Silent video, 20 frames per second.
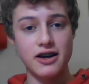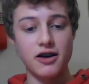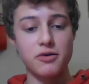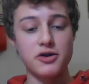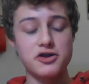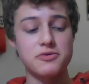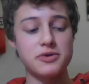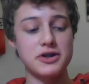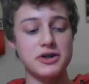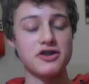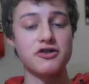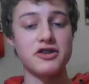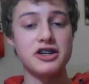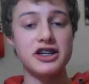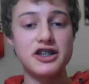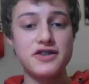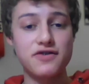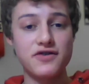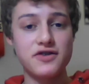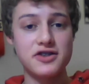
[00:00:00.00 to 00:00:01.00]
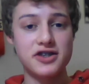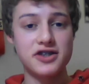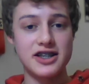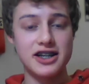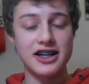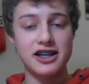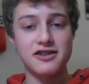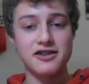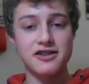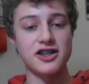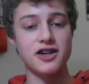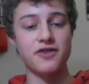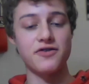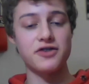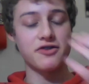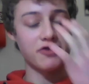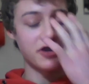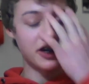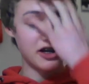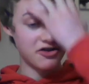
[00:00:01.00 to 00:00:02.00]
Supposed to be doing interviews today because there's
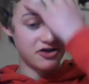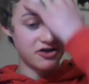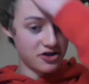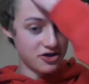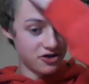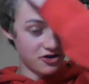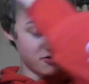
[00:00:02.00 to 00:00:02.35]
nothing really else.